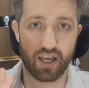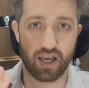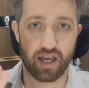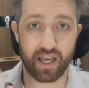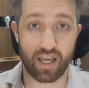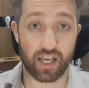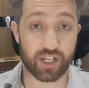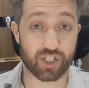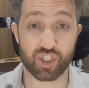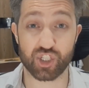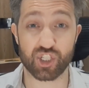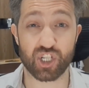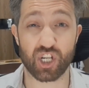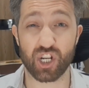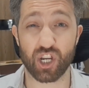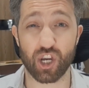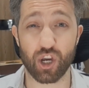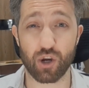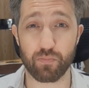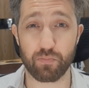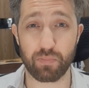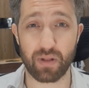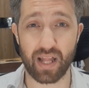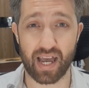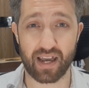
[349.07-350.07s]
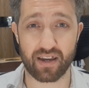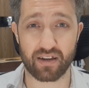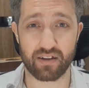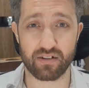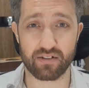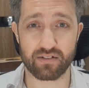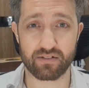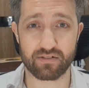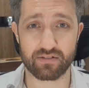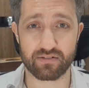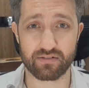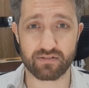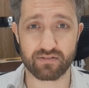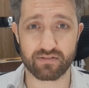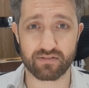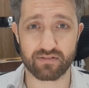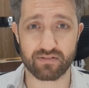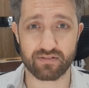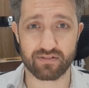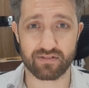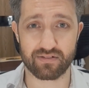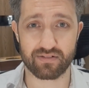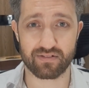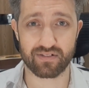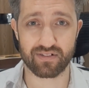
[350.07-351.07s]
it's just going to go black.
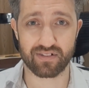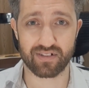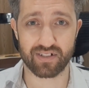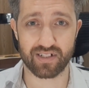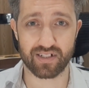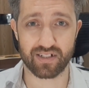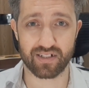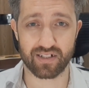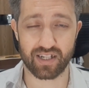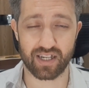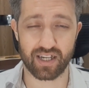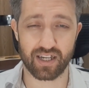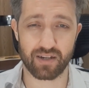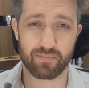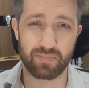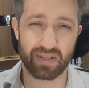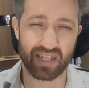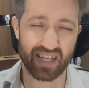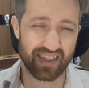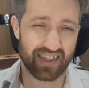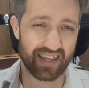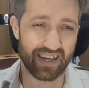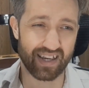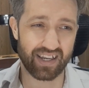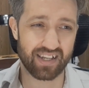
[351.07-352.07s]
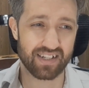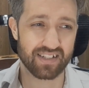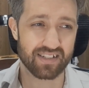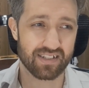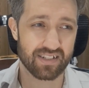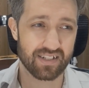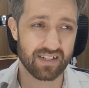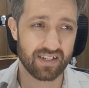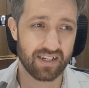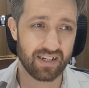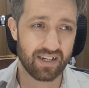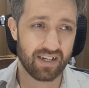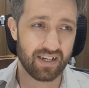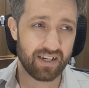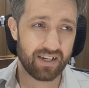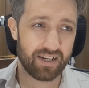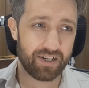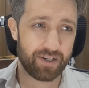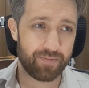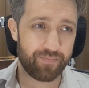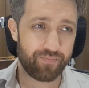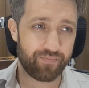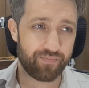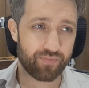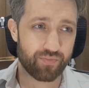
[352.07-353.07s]
Okay, but the thing is,
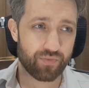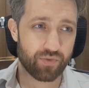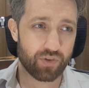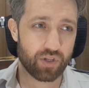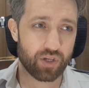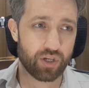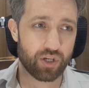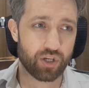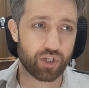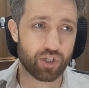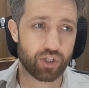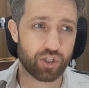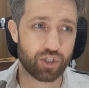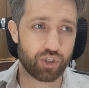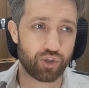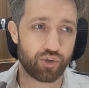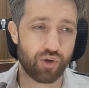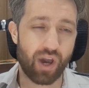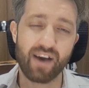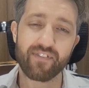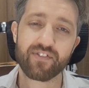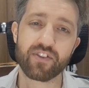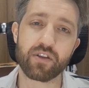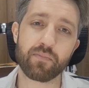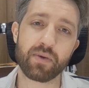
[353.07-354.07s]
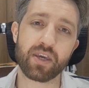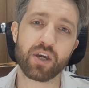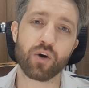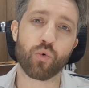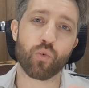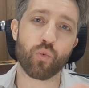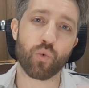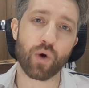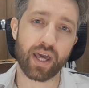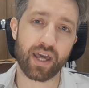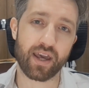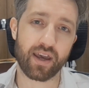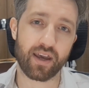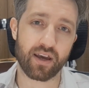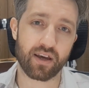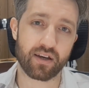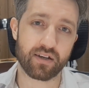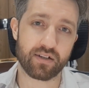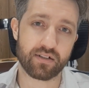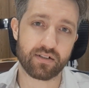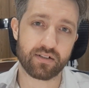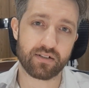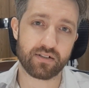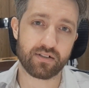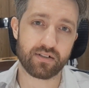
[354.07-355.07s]
you have to be aware
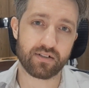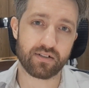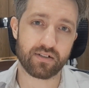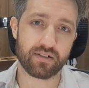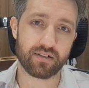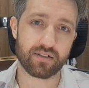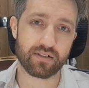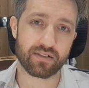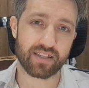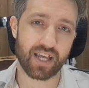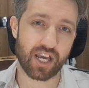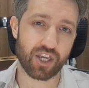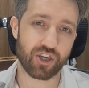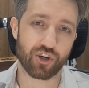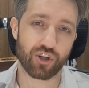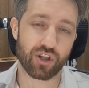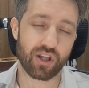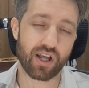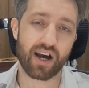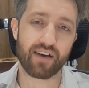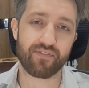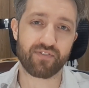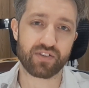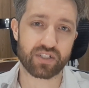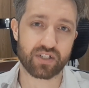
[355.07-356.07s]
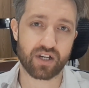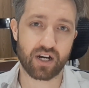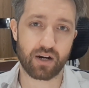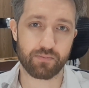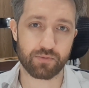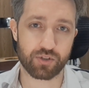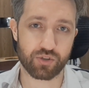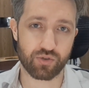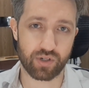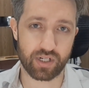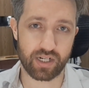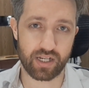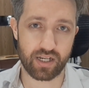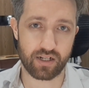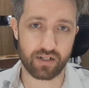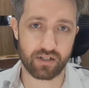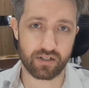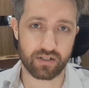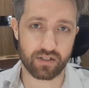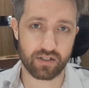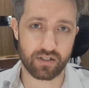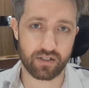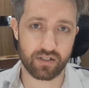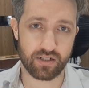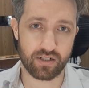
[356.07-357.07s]
that your life has come to an end.
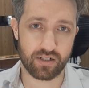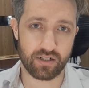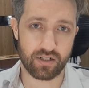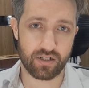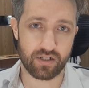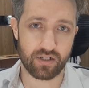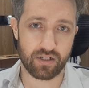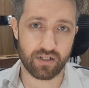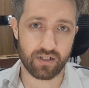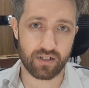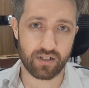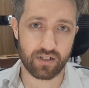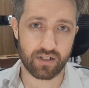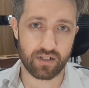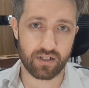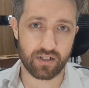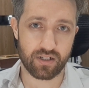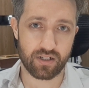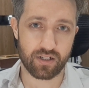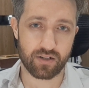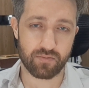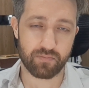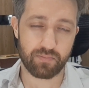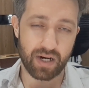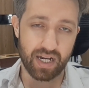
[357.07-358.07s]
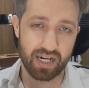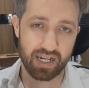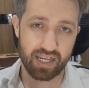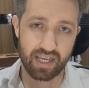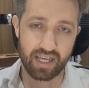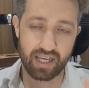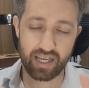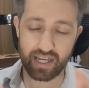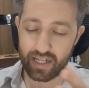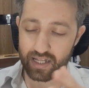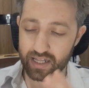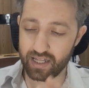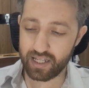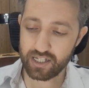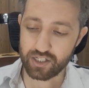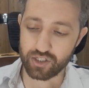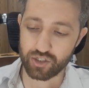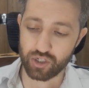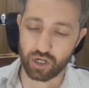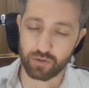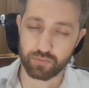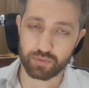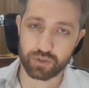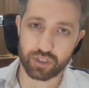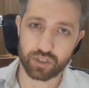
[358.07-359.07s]
But in this
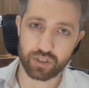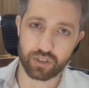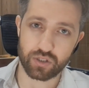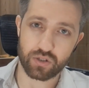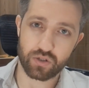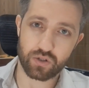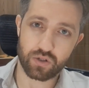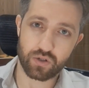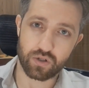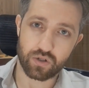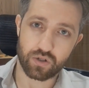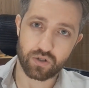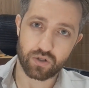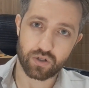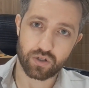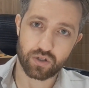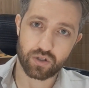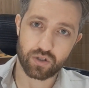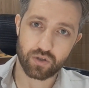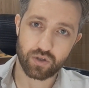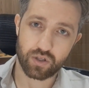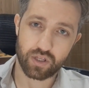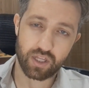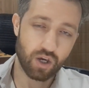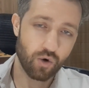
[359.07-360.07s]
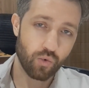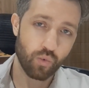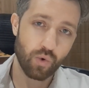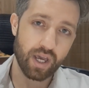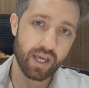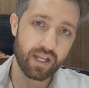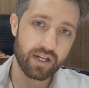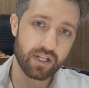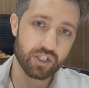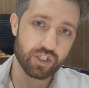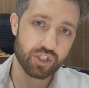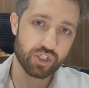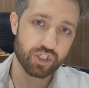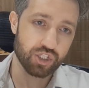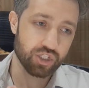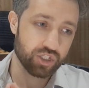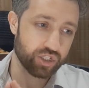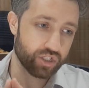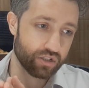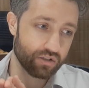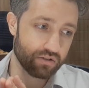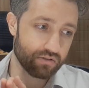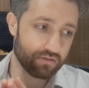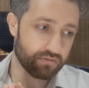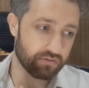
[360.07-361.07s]
option, the awareness
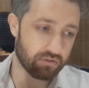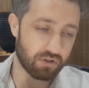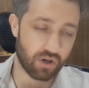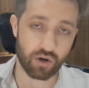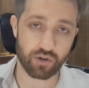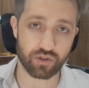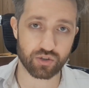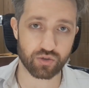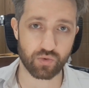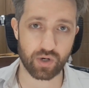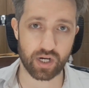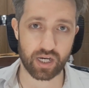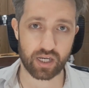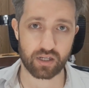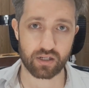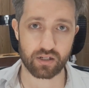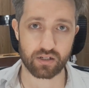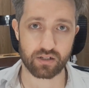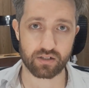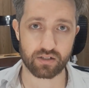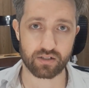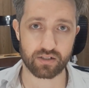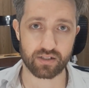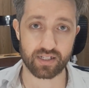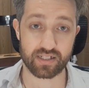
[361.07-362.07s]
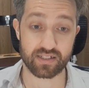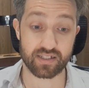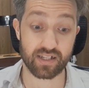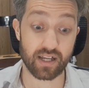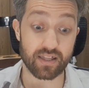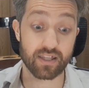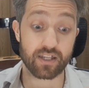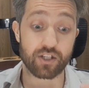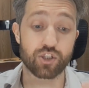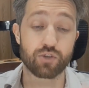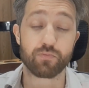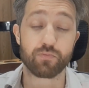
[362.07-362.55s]
just goes away. There's nothing to